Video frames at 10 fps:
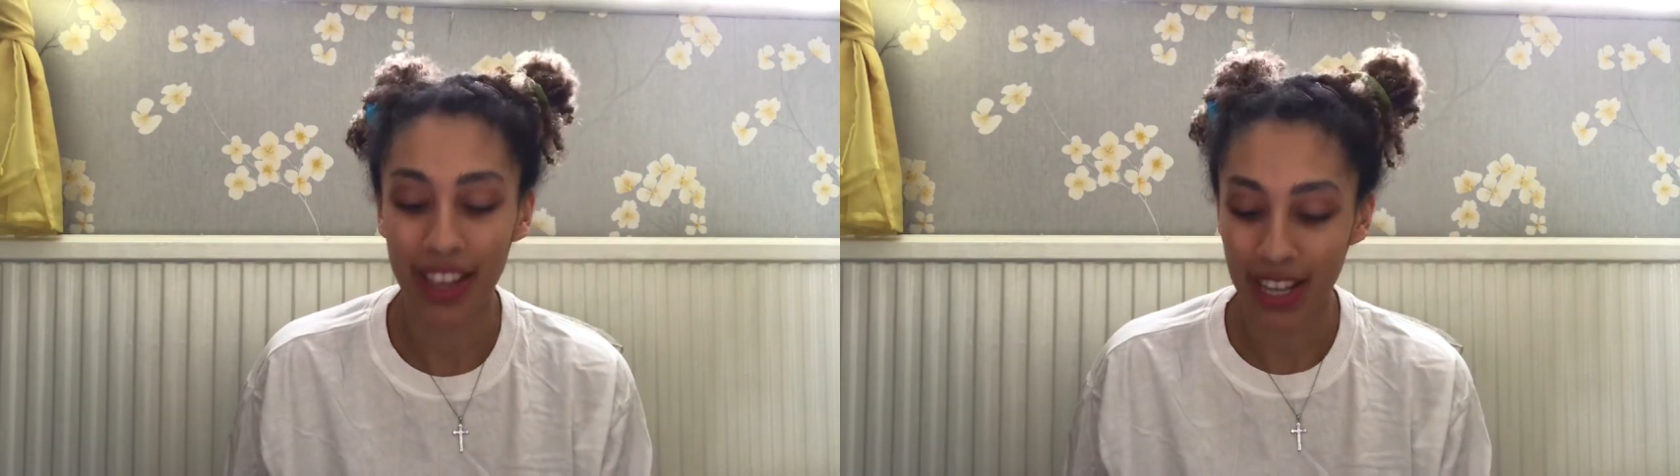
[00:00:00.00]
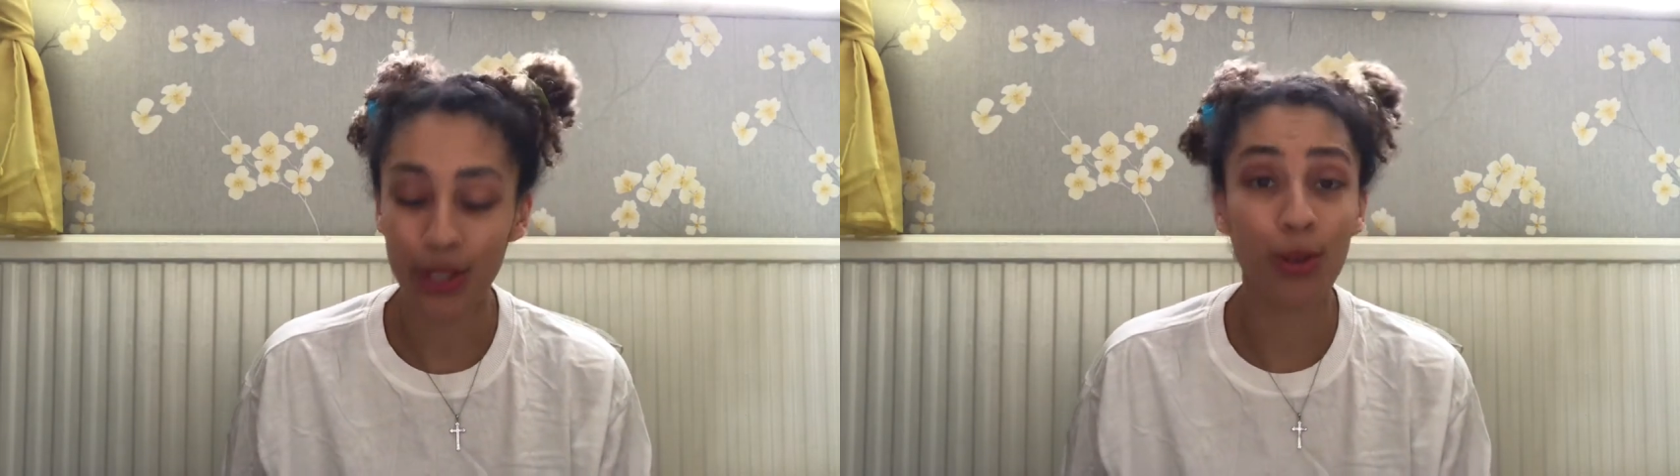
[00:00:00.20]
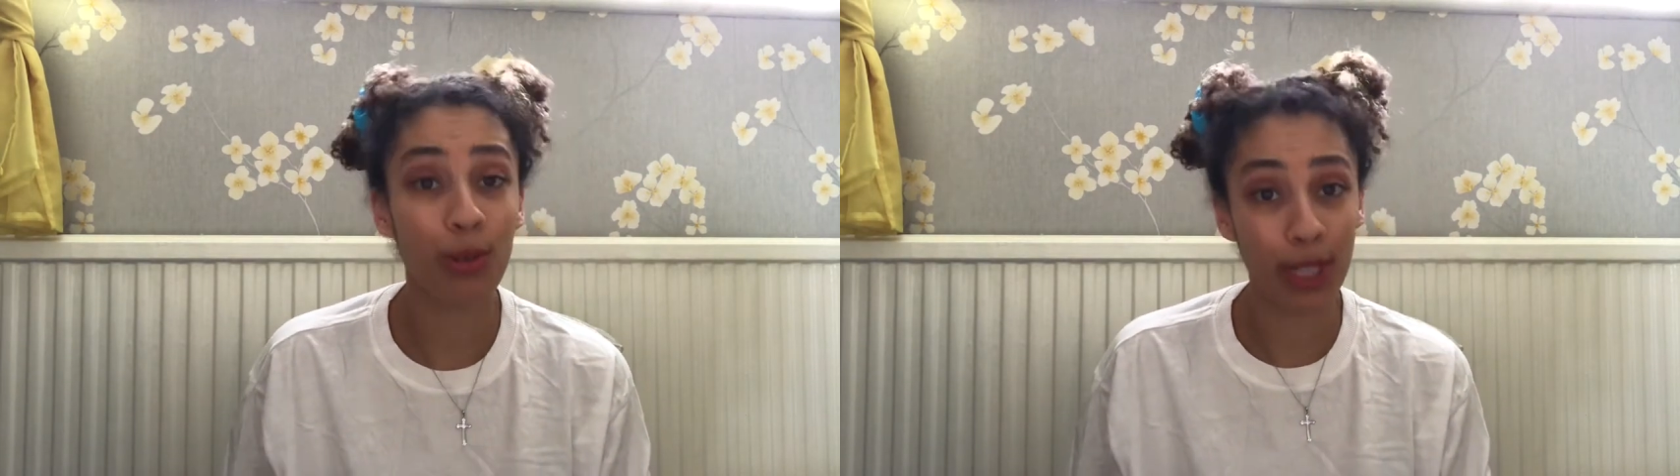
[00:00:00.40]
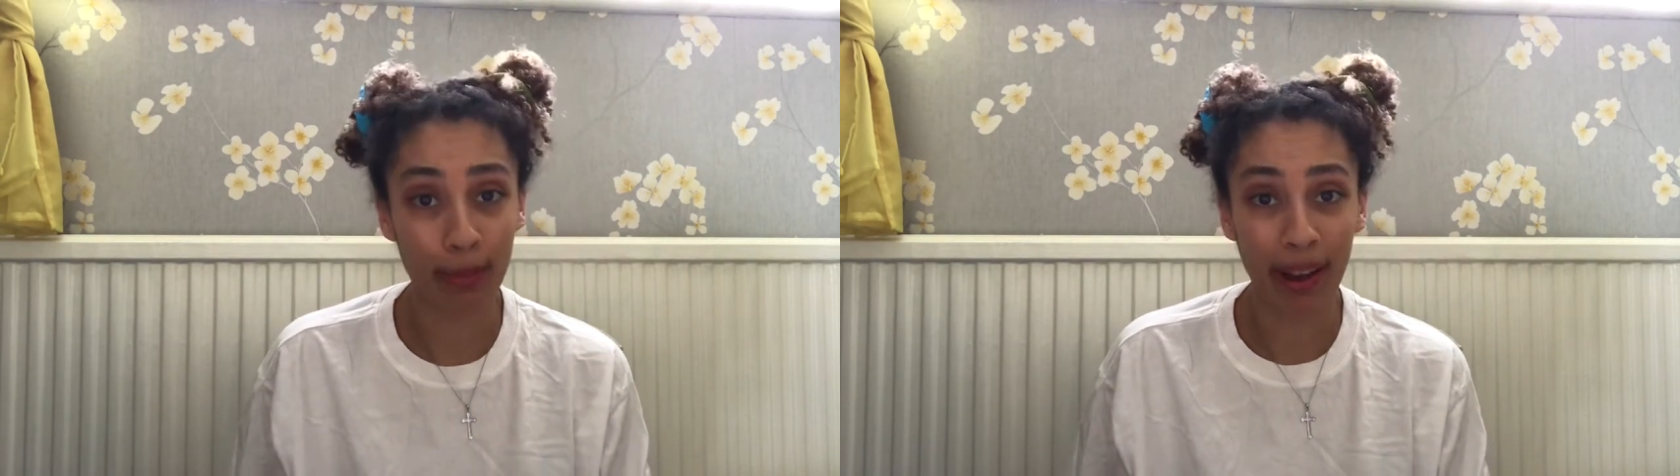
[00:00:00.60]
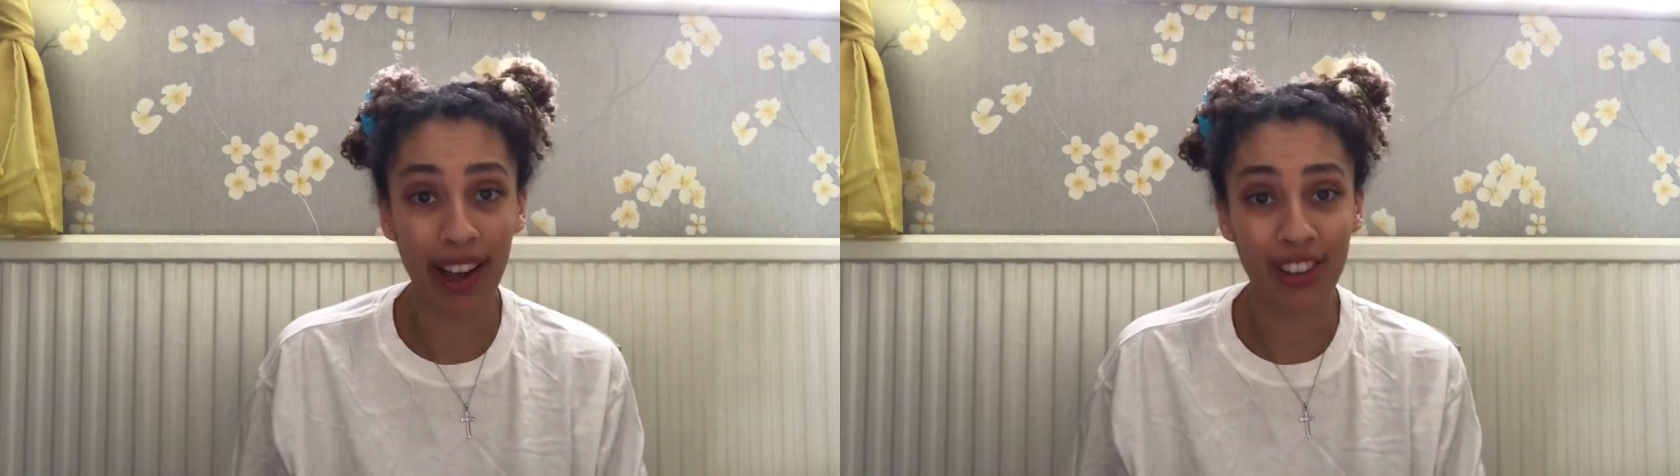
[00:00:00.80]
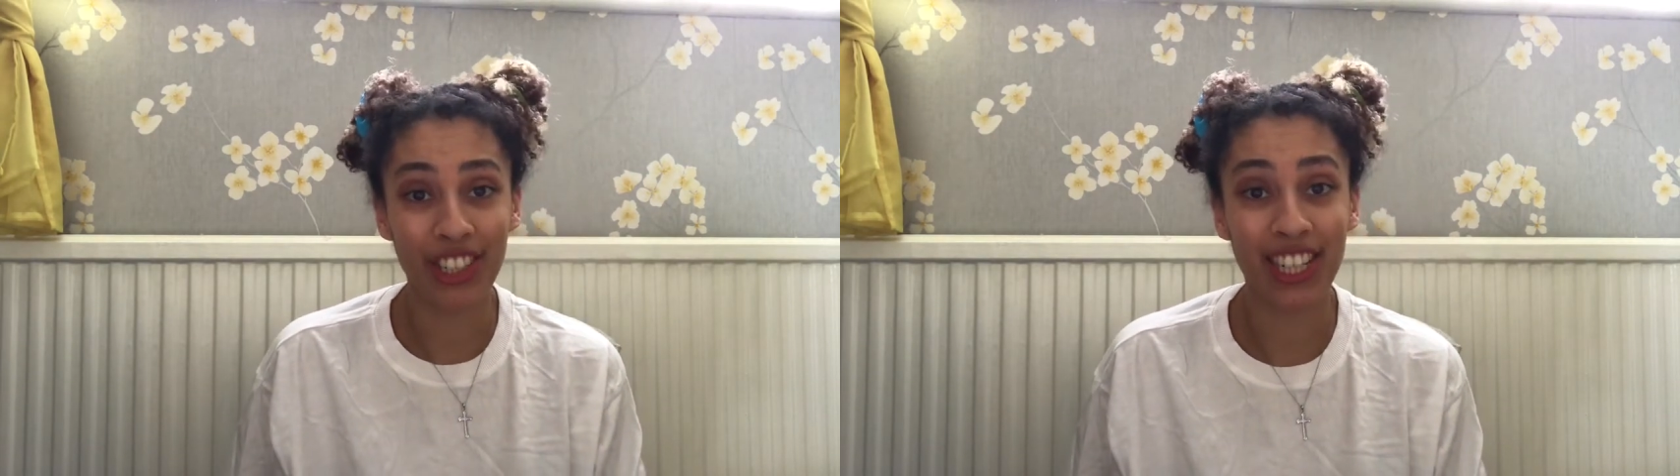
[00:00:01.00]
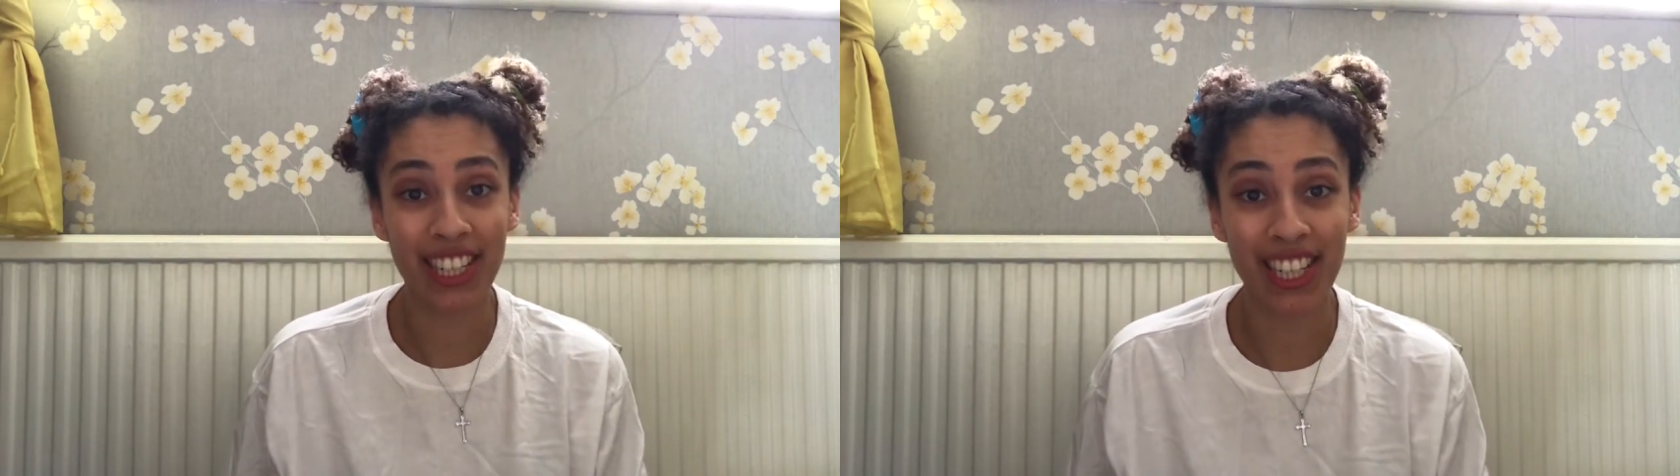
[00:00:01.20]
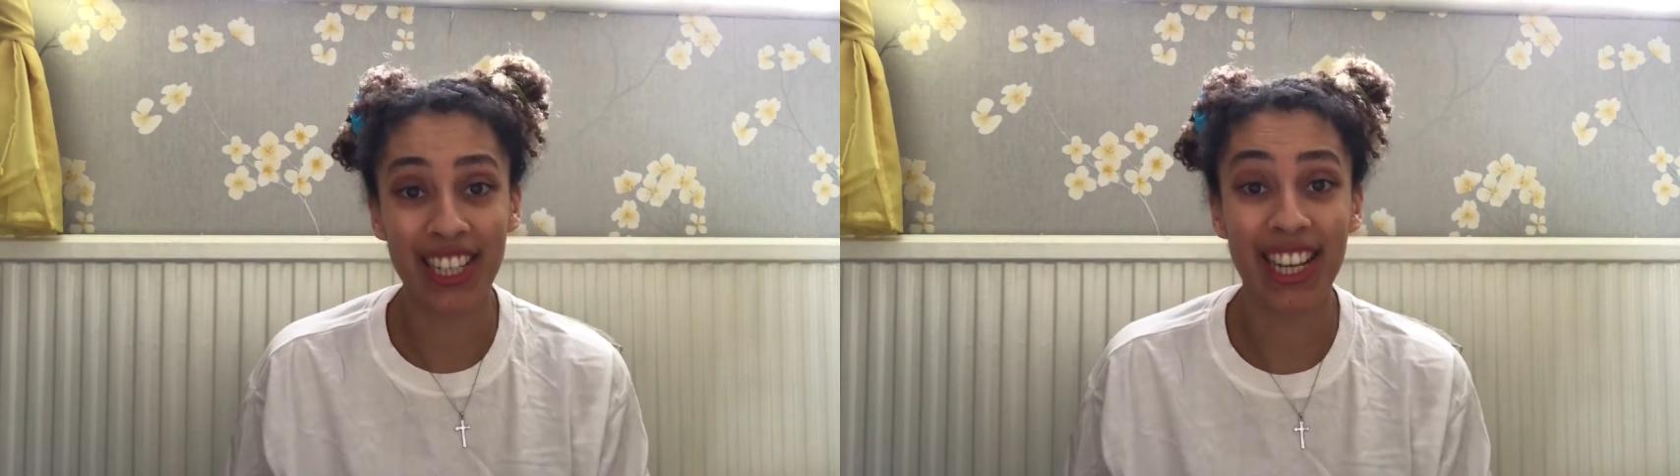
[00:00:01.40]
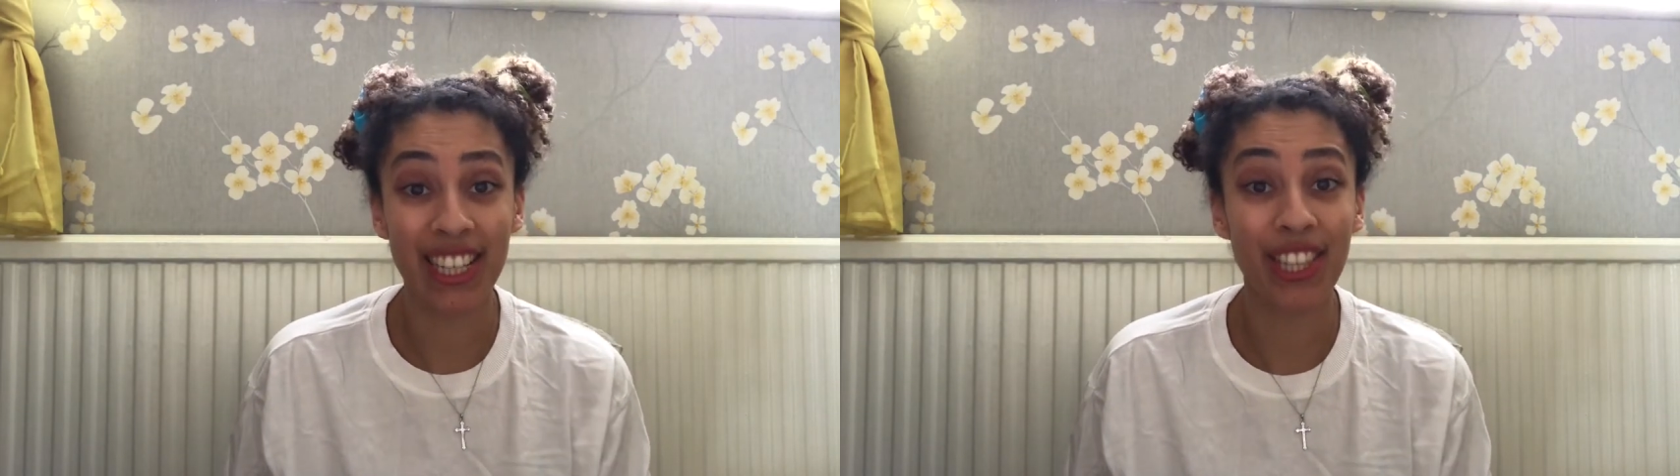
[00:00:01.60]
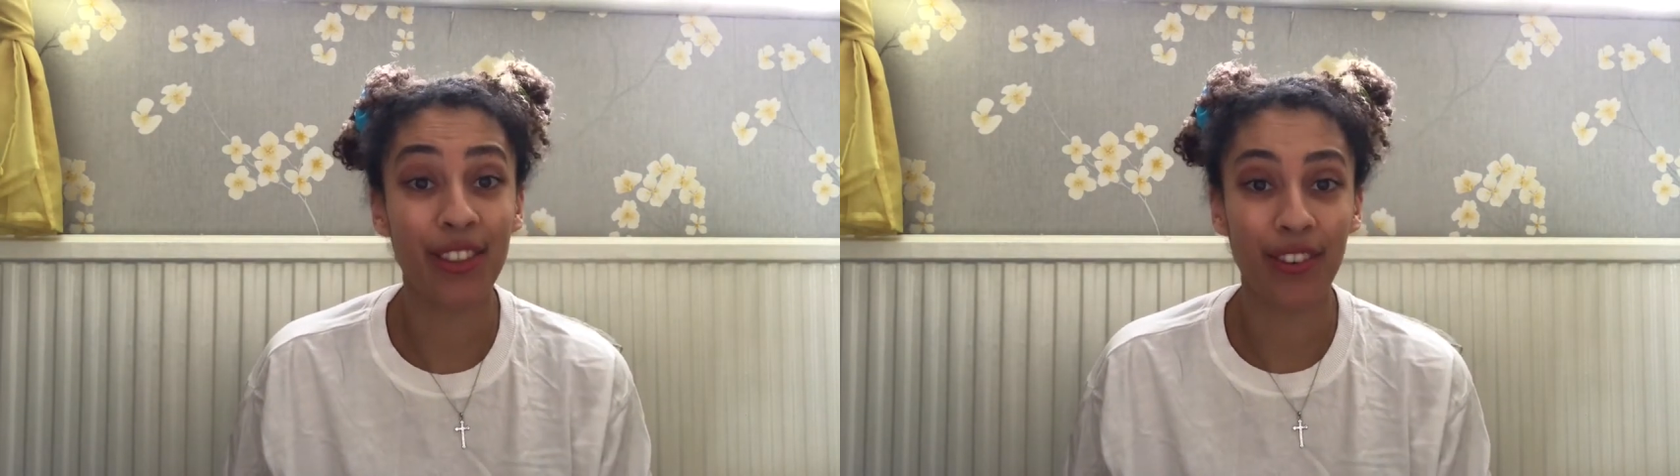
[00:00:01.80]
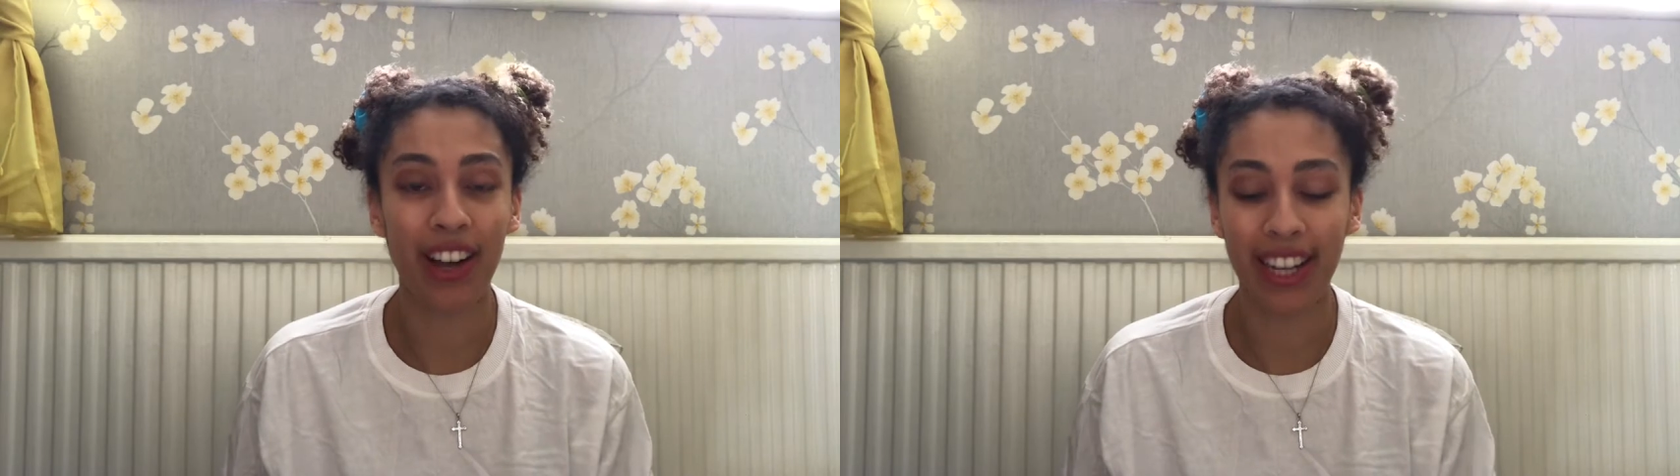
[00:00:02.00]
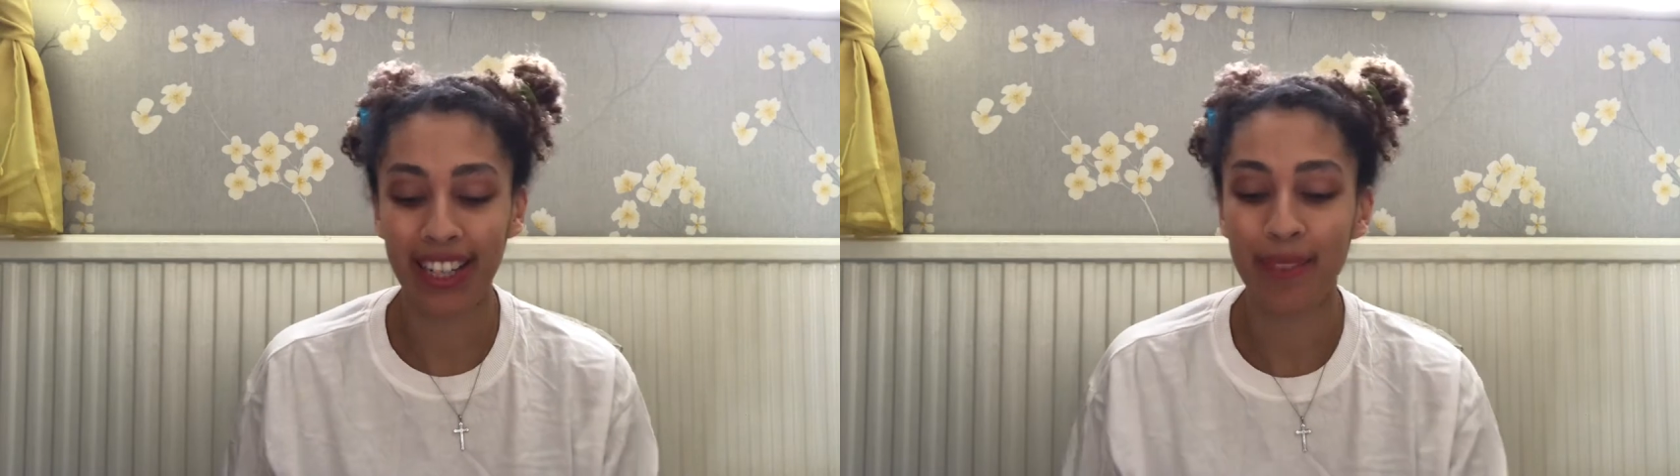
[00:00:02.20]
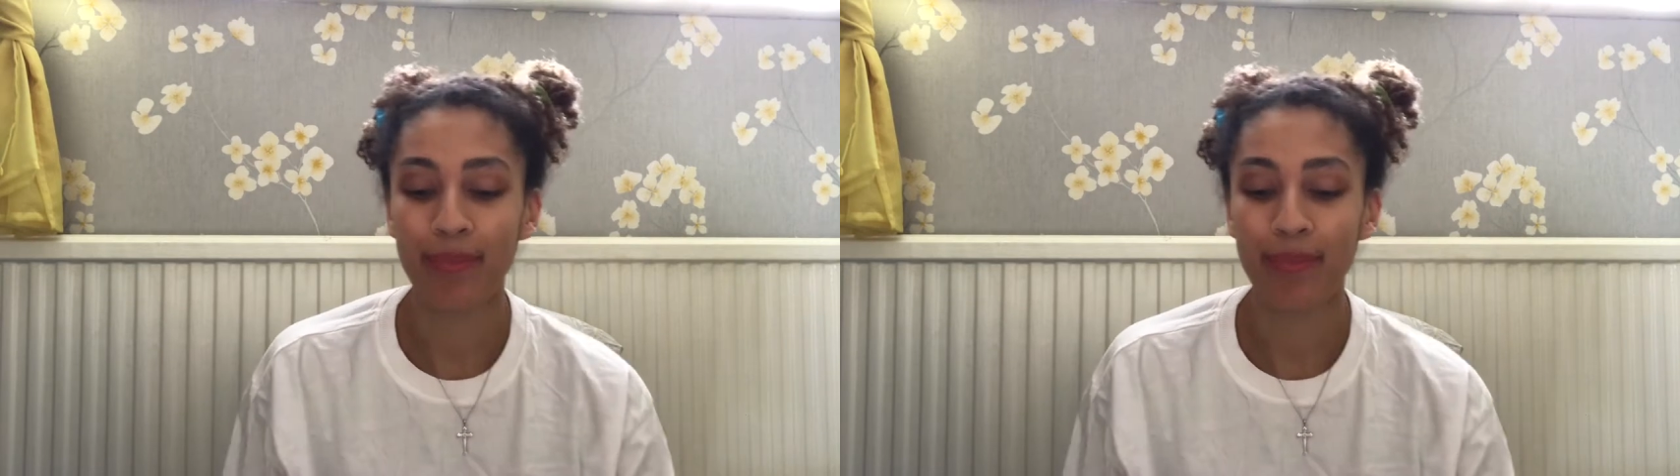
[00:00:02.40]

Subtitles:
It talks about how Jesus is the vine.